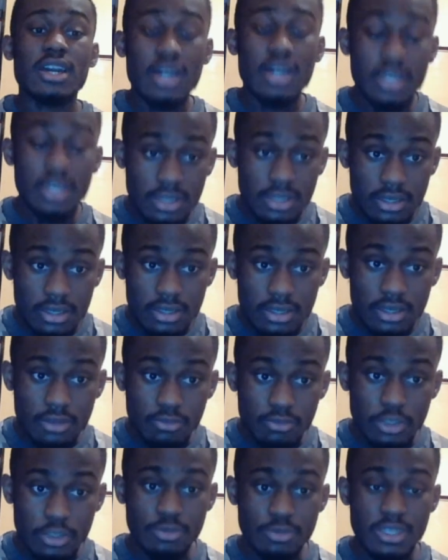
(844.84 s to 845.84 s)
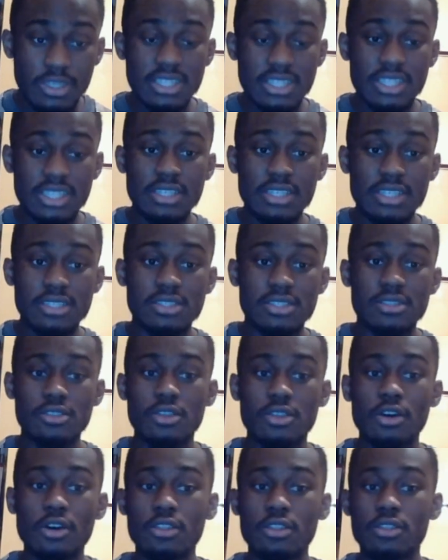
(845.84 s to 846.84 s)
I'm going to make some of you
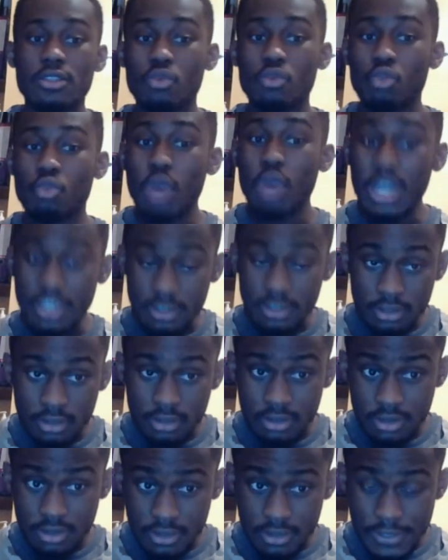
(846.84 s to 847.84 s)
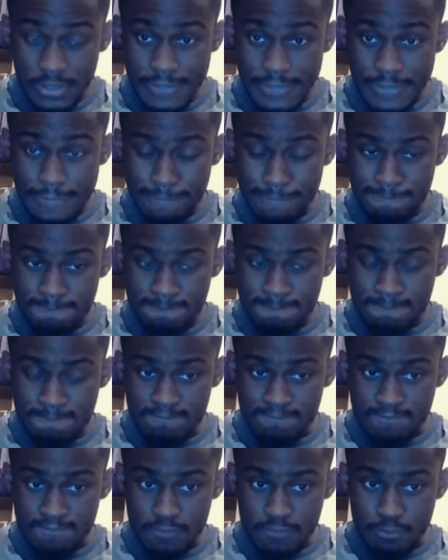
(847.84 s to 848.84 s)
reprobates. I'm going to make some of you fall off. I'm
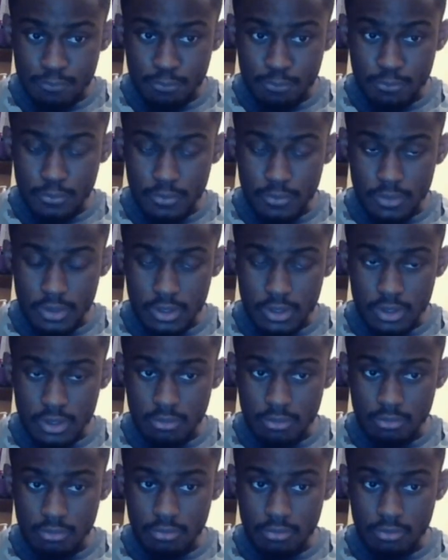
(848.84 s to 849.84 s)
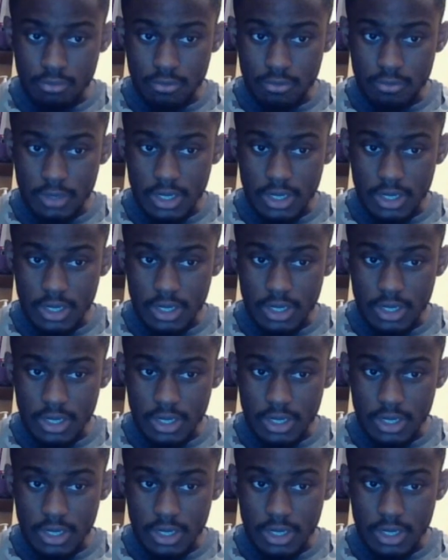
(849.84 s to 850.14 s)
going to make some of you my elect.